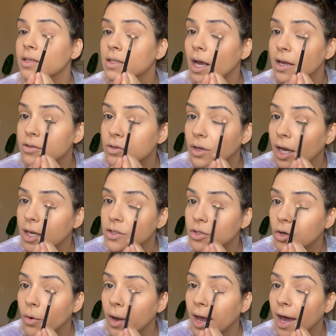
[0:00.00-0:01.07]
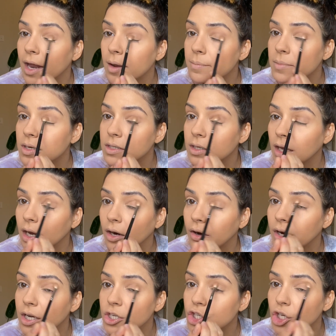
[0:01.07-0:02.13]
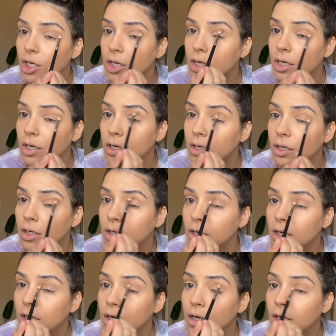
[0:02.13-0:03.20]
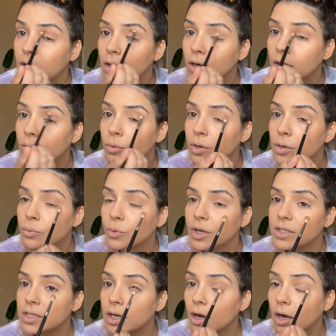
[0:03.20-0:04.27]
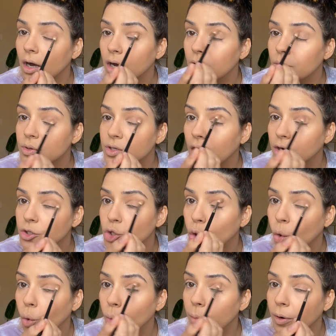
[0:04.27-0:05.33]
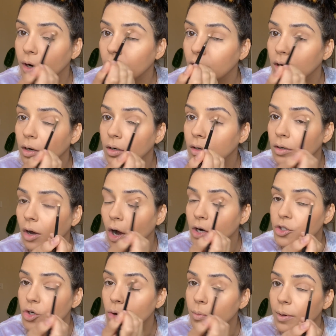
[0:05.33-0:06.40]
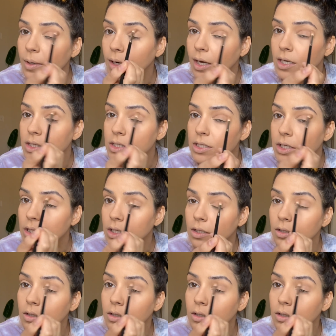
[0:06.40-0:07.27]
As you guys know, I had a miscarriage in, when was it? It was October 19.